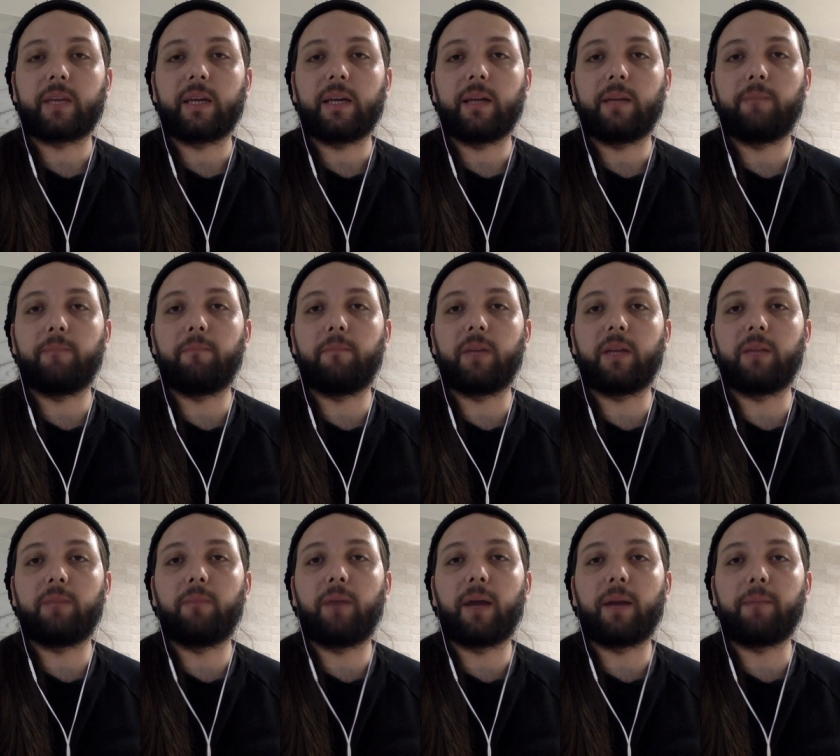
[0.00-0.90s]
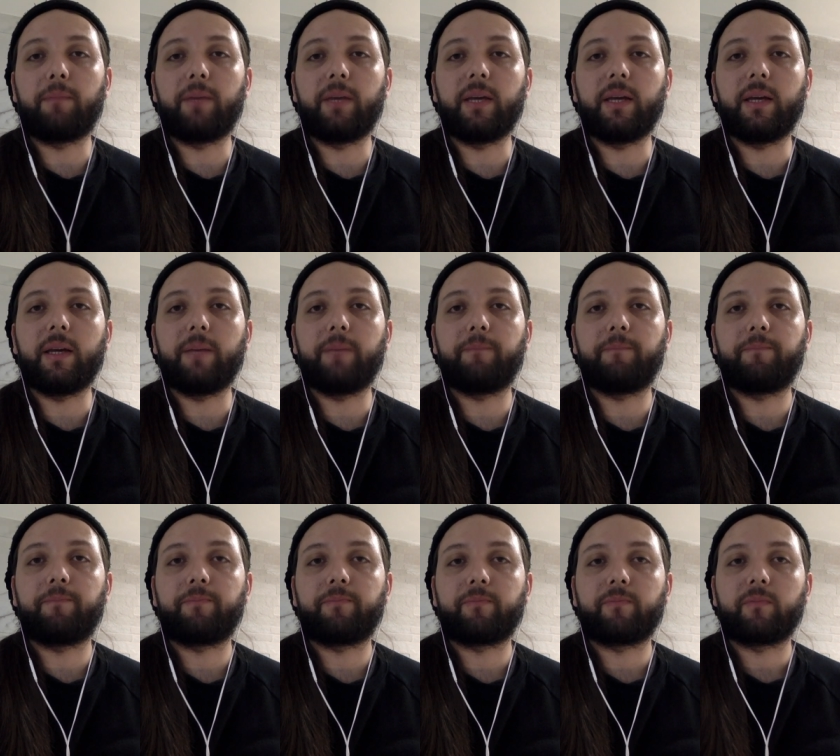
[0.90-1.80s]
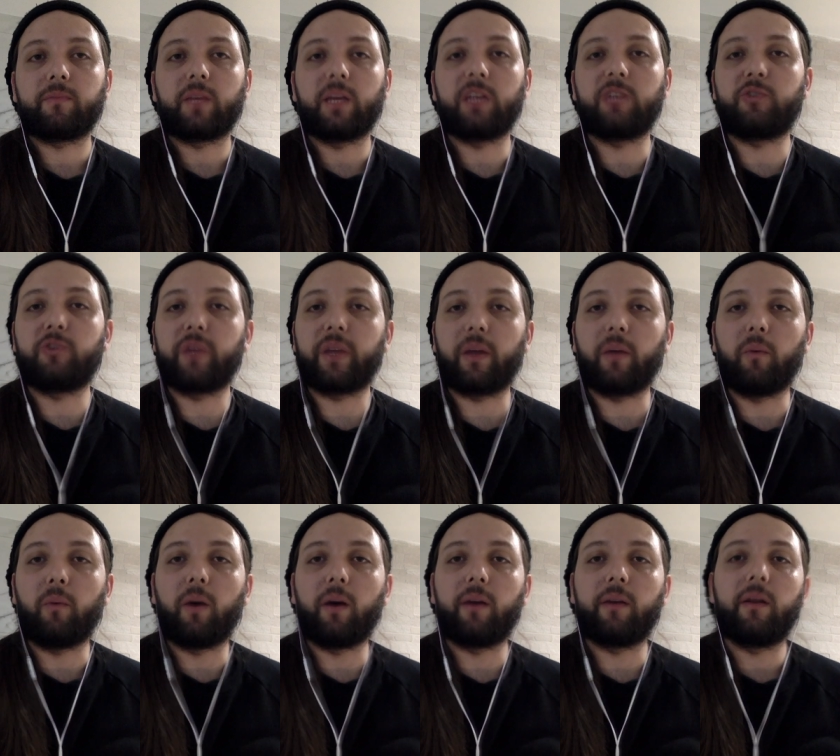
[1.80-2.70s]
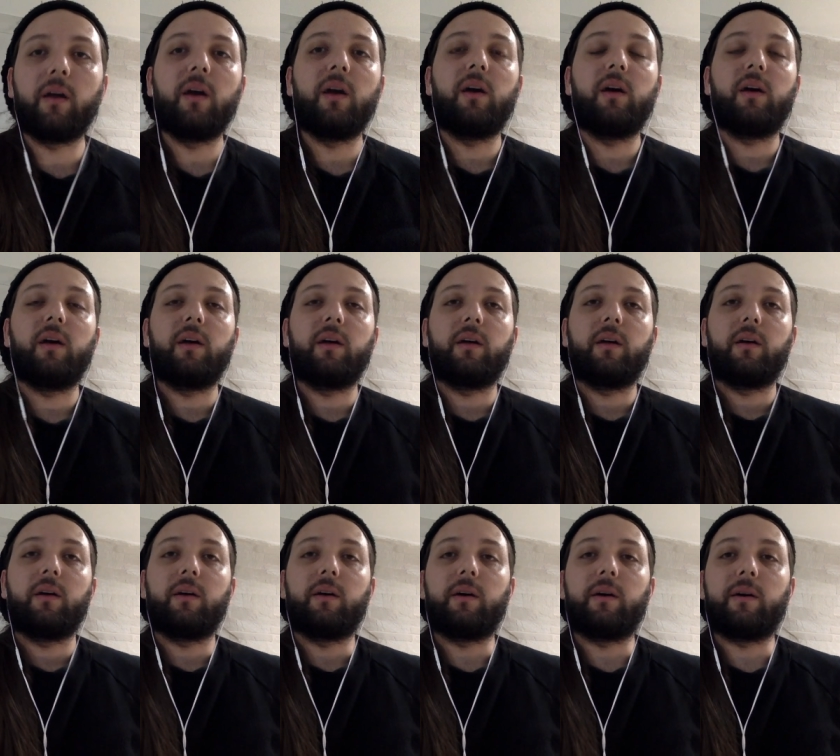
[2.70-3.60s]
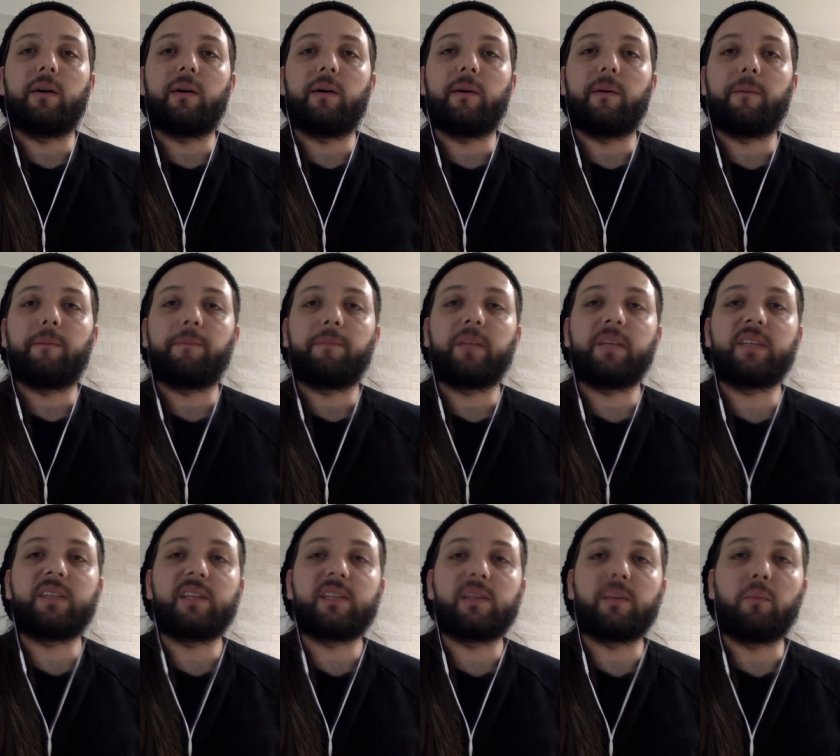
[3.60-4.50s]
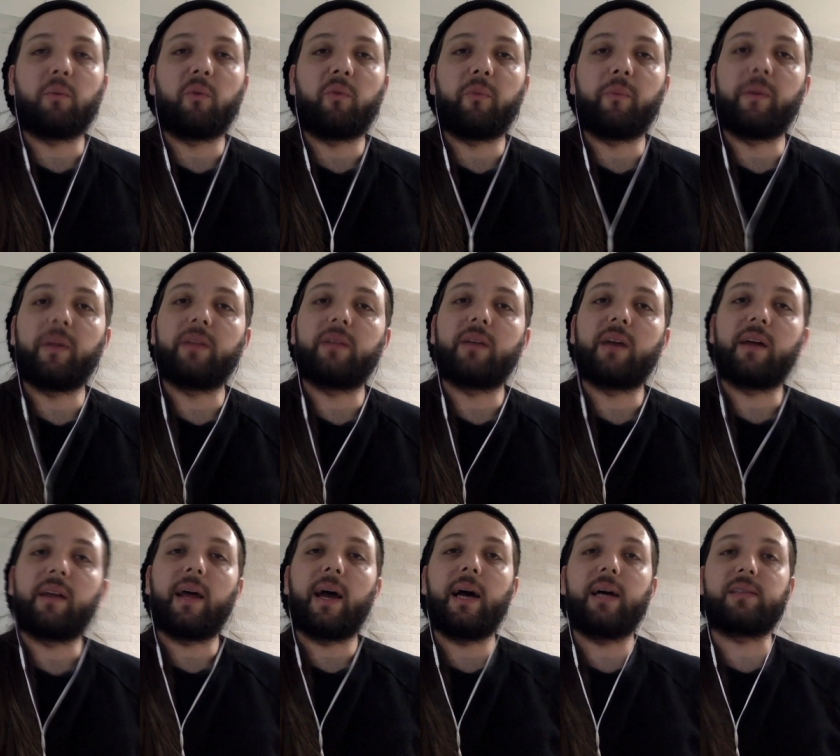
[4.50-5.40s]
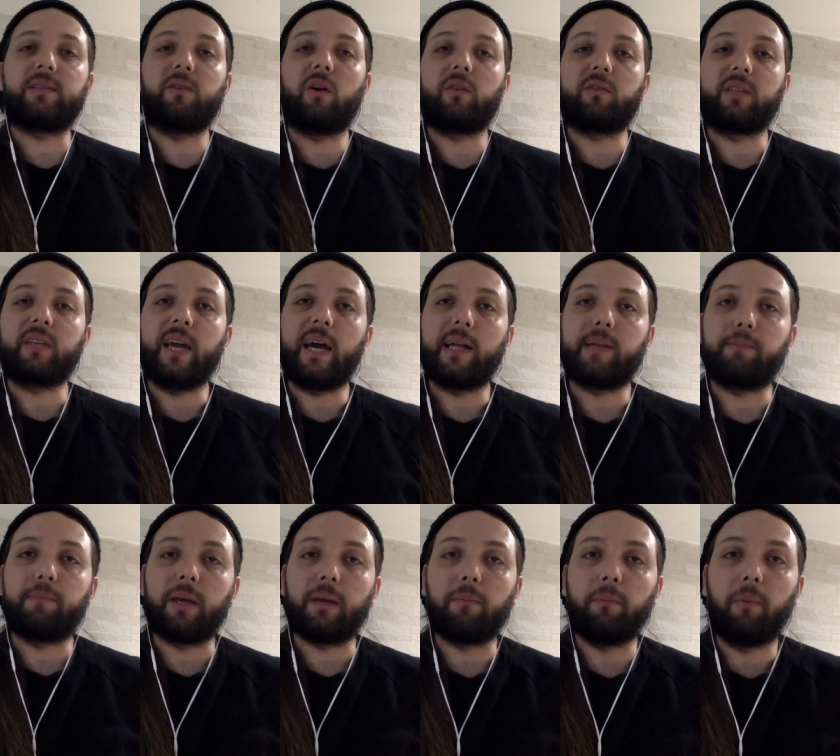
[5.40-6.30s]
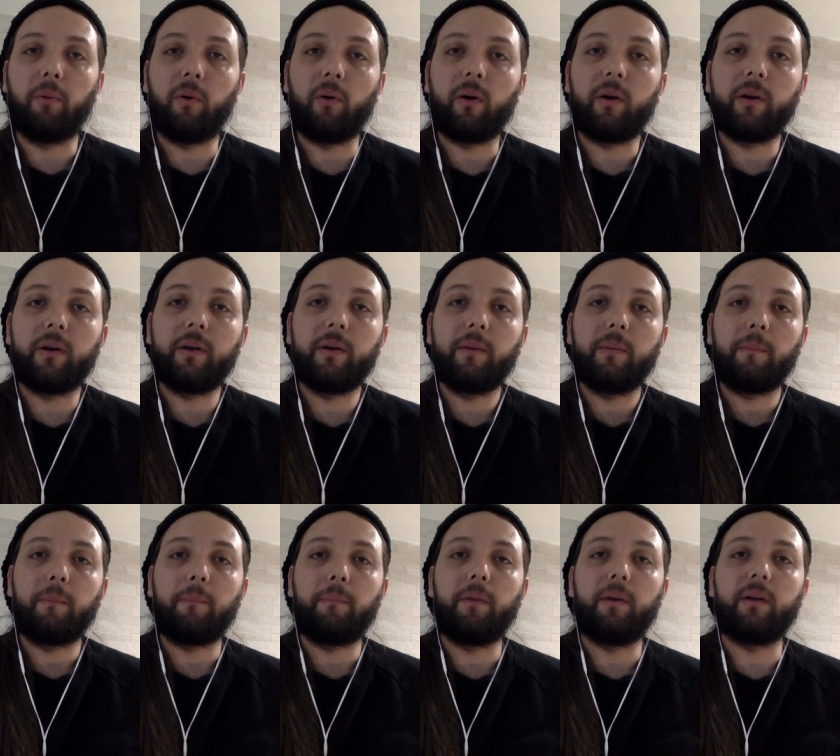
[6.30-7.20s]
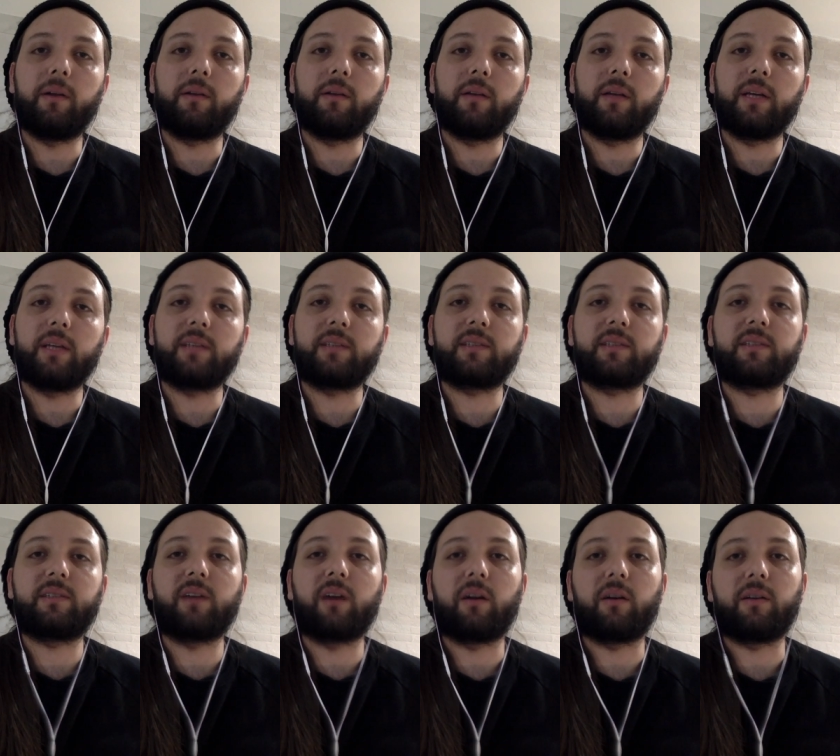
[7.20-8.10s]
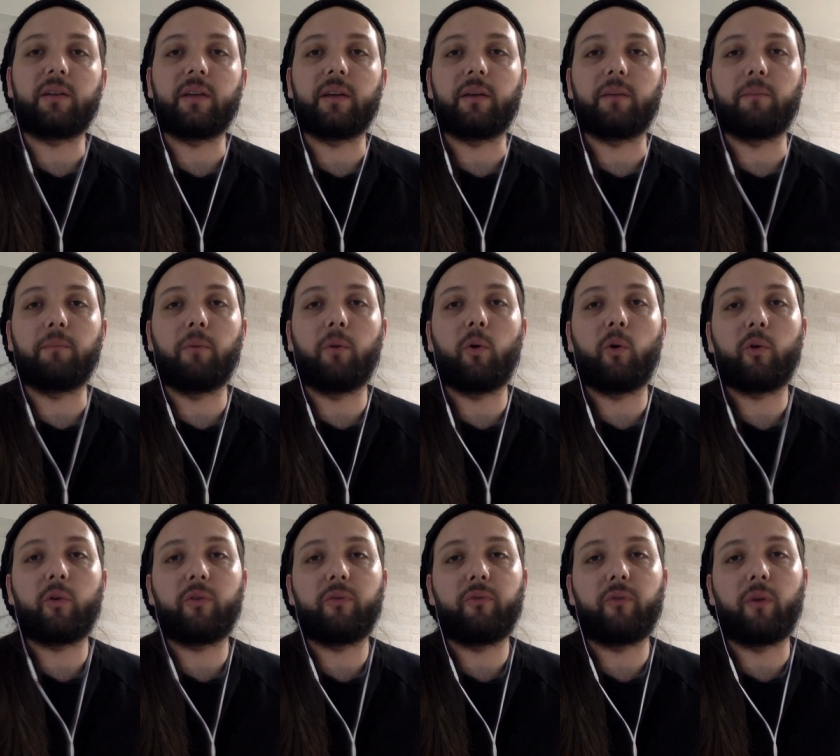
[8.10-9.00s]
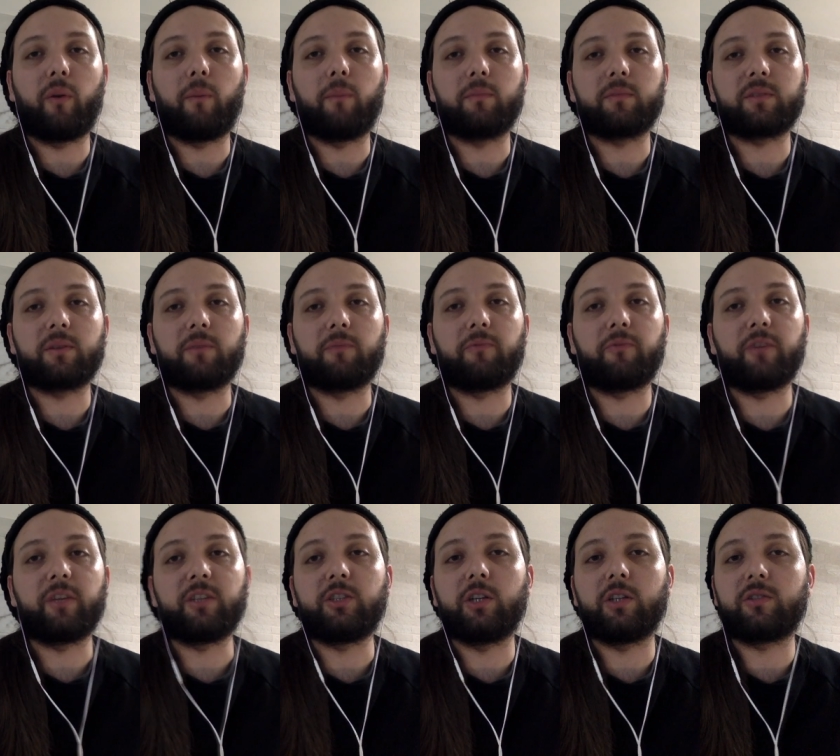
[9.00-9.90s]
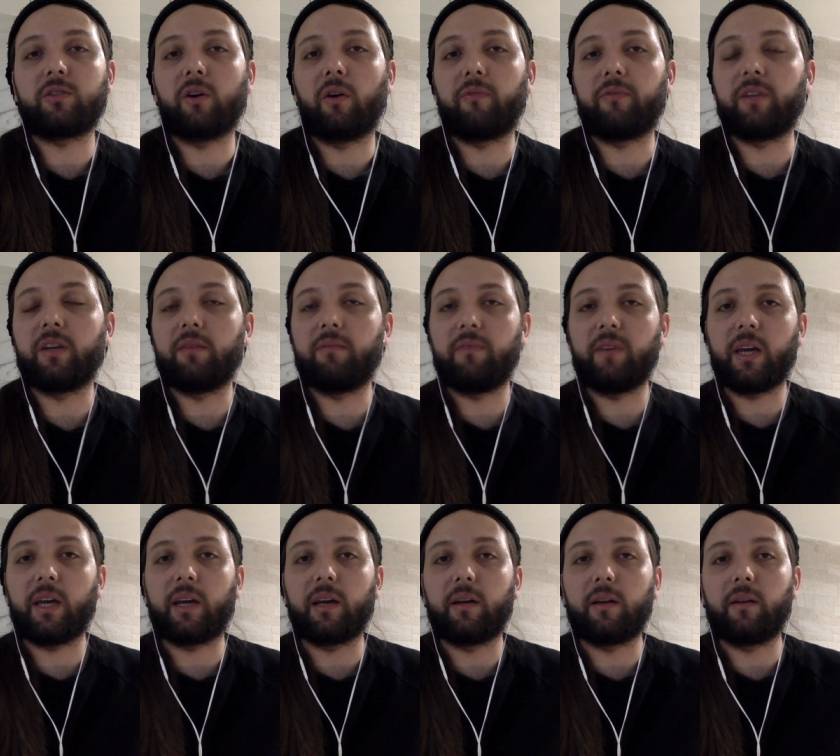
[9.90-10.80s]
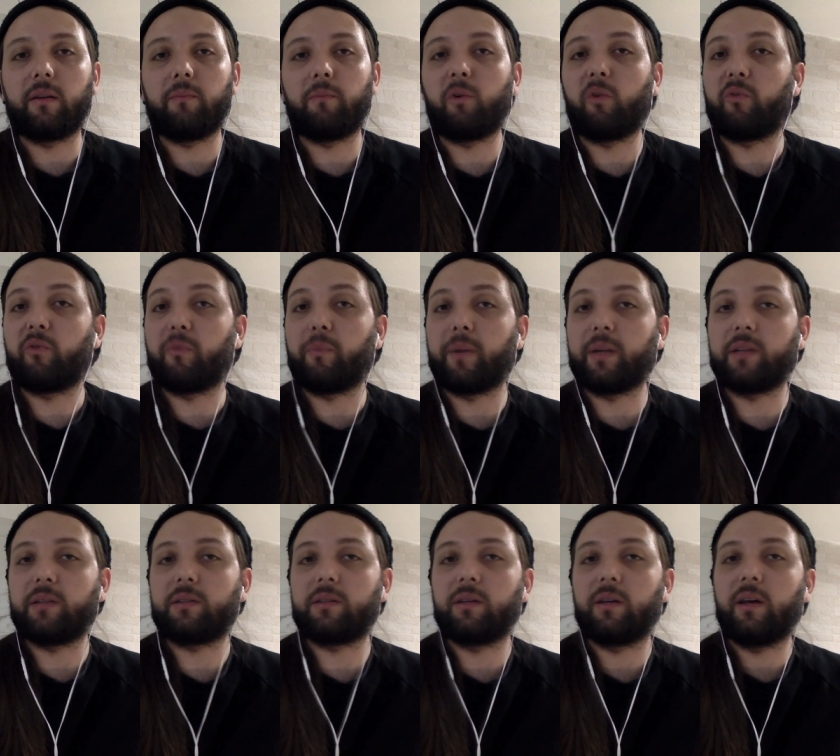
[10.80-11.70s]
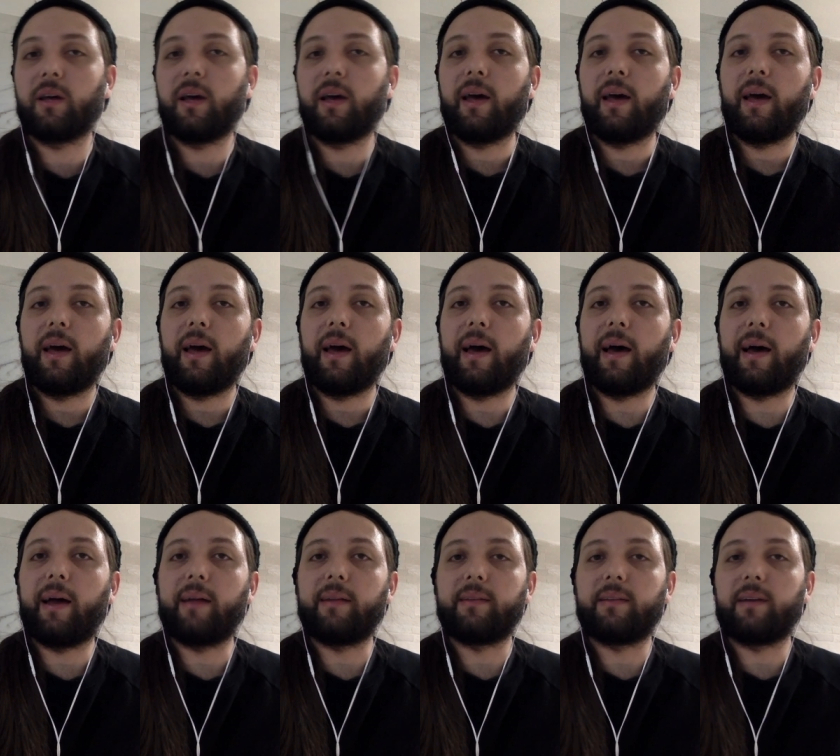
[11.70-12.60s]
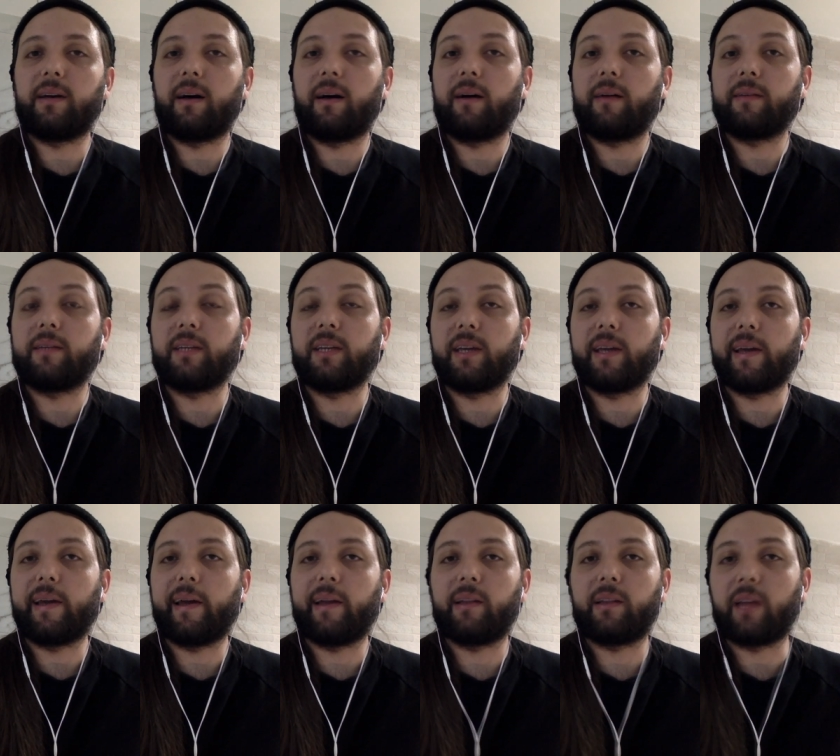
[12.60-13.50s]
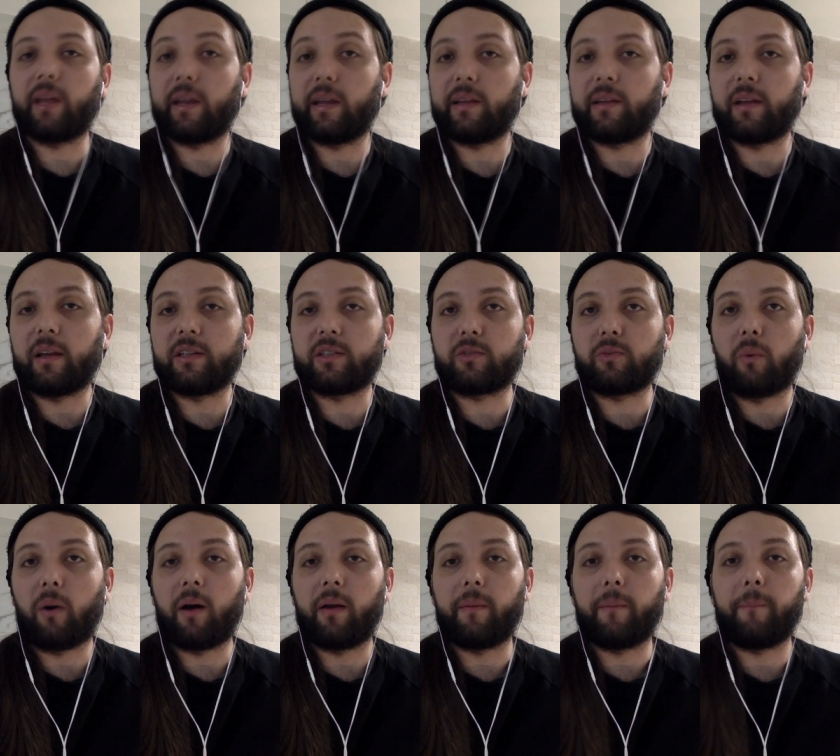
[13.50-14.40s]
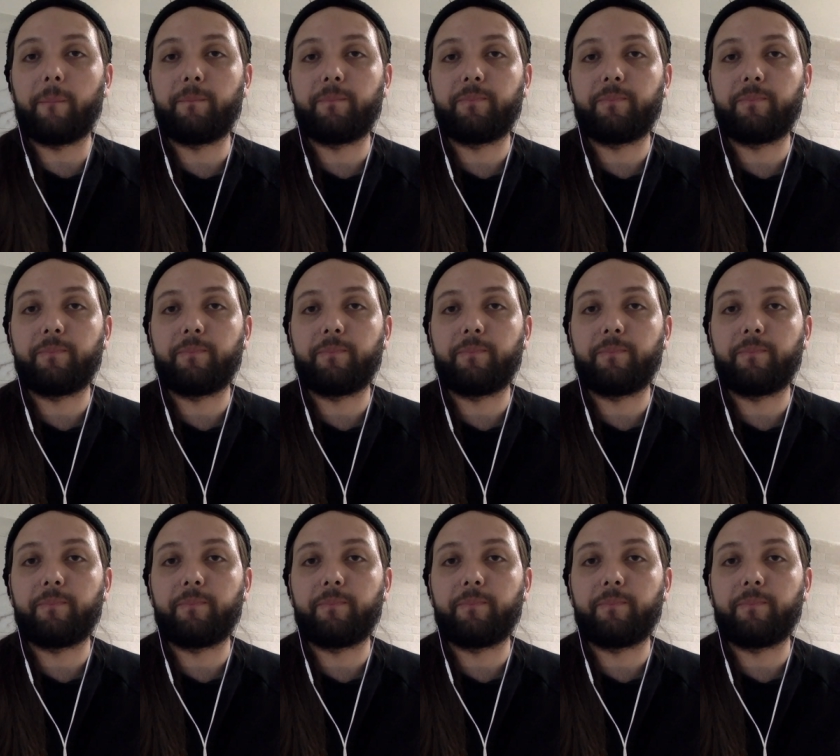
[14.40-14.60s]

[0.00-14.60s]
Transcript: it might be a tricky one. This is a movement that has not yet been born, but it's starting both from some fringes of the vegan movement and the antinatalist one,